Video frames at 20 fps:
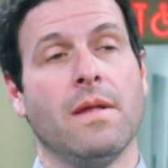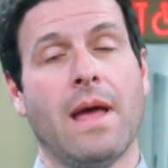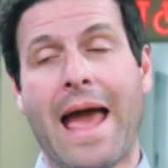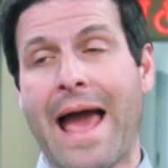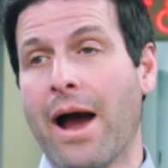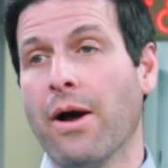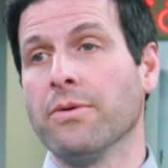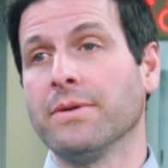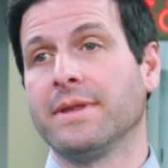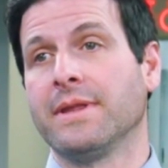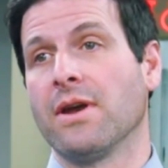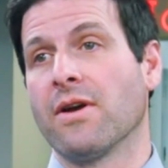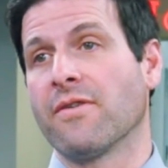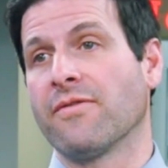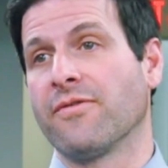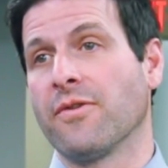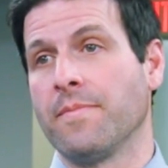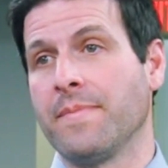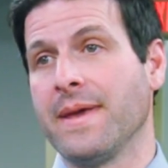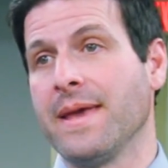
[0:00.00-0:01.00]
out there
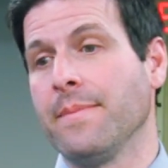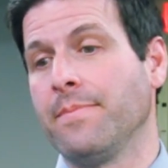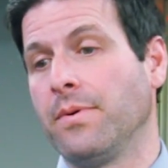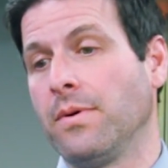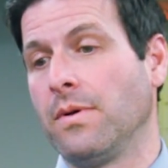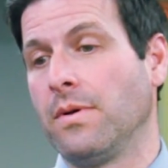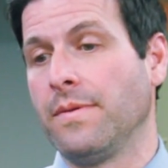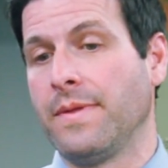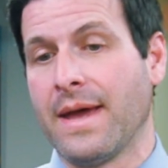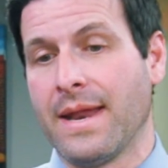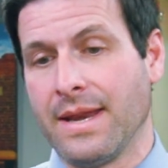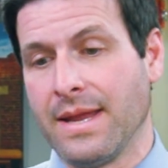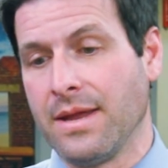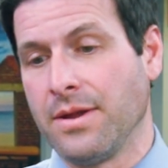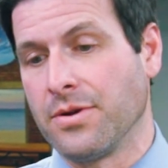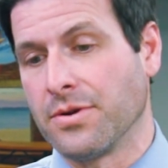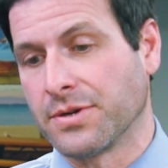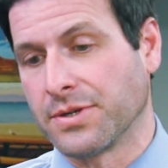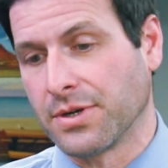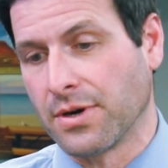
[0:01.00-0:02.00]
for people that
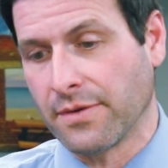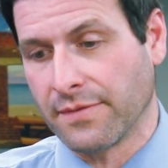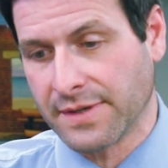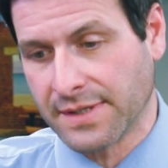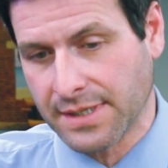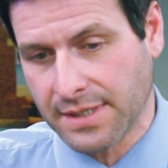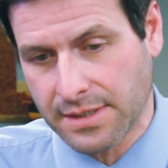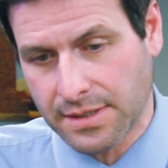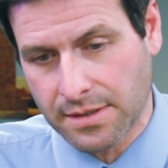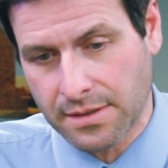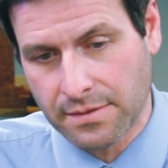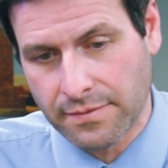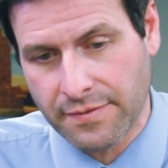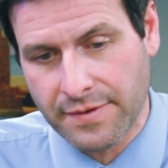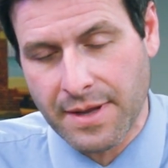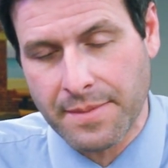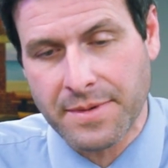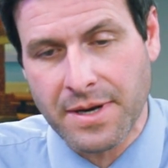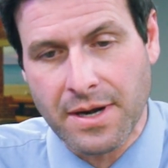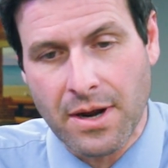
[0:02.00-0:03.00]
need your services,
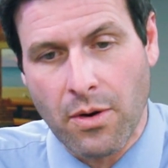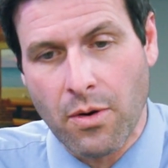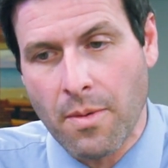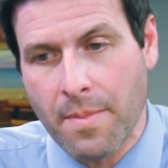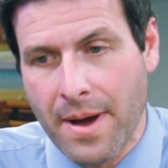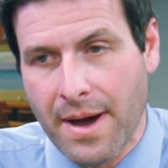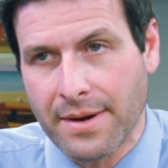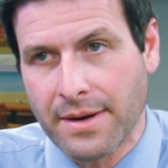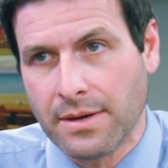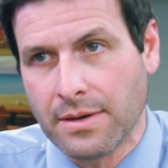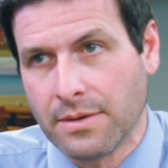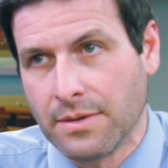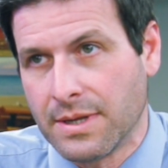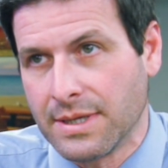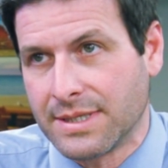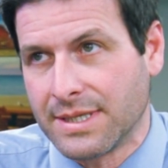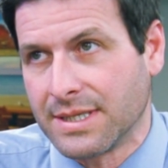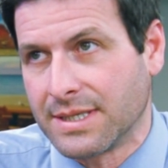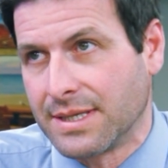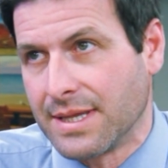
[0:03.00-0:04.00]
for them to know about it.
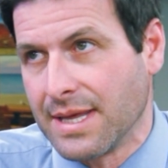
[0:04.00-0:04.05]
This is